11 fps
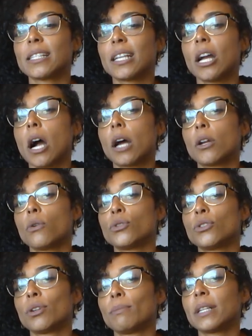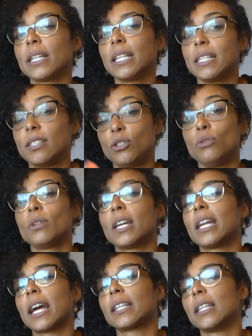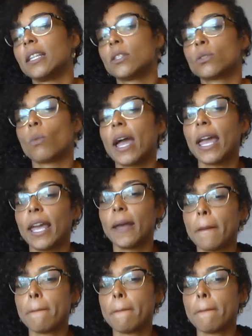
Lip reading: and God knows your abilities to connect in this way,